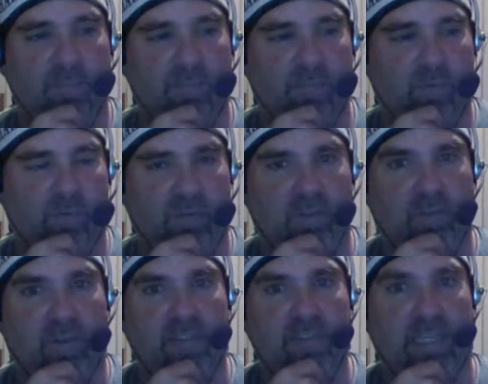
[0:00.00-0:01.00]
Uh,
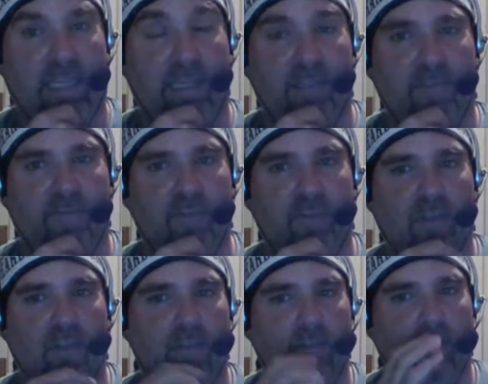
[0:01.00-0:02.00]
eventually, I don't know what
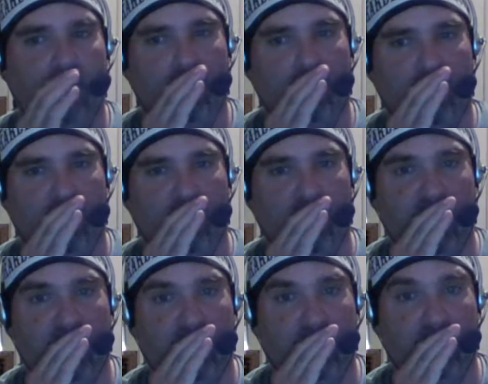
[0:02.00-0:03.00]
happened.
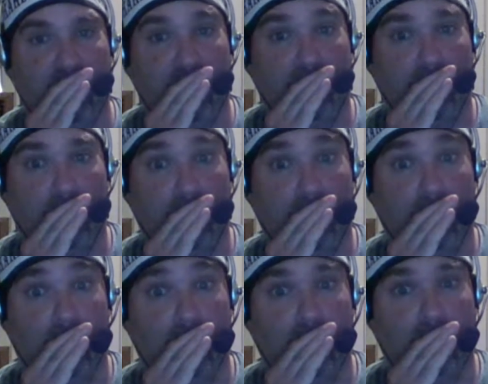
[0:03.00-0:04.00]
So I think I was
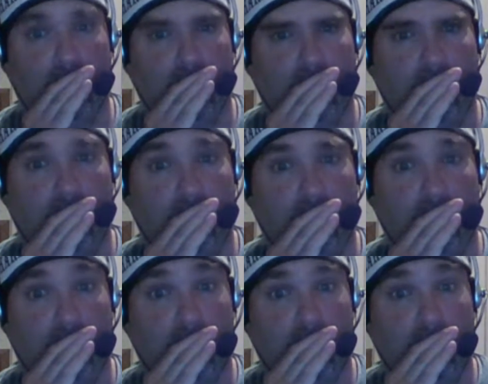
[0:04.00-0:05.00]
starting to make my pizza
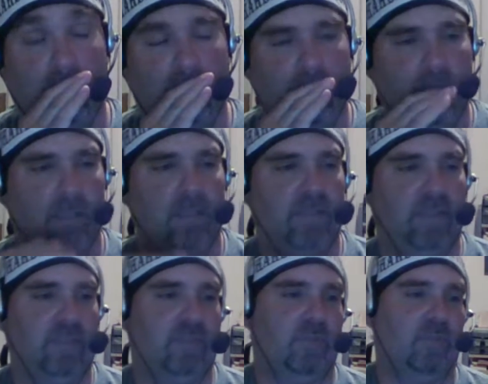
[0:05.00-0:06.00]
then.
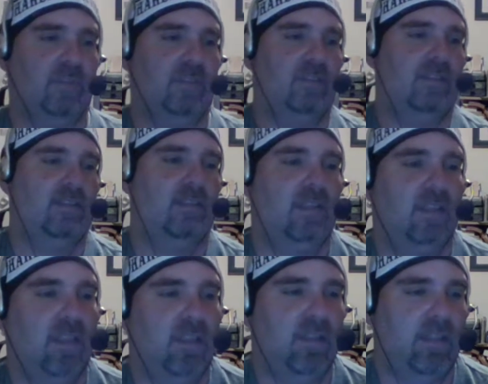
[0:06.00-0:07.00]
Or, or actually, I, I got a
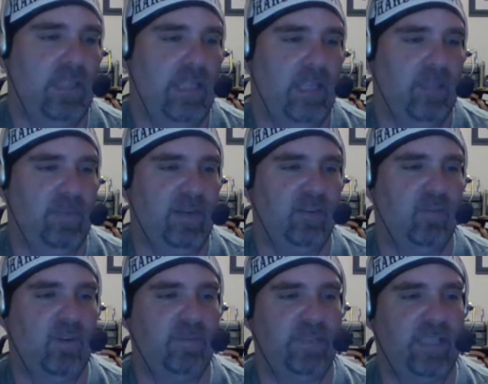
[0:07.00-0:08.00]
phone call
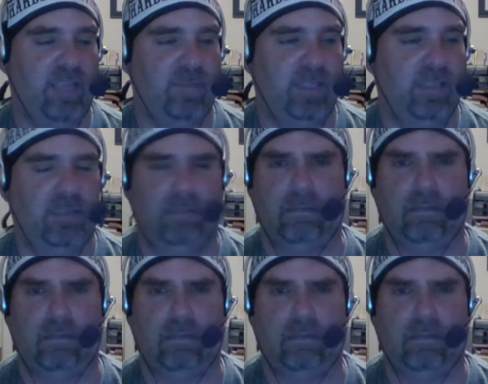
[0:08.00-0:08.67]
from a woman friend.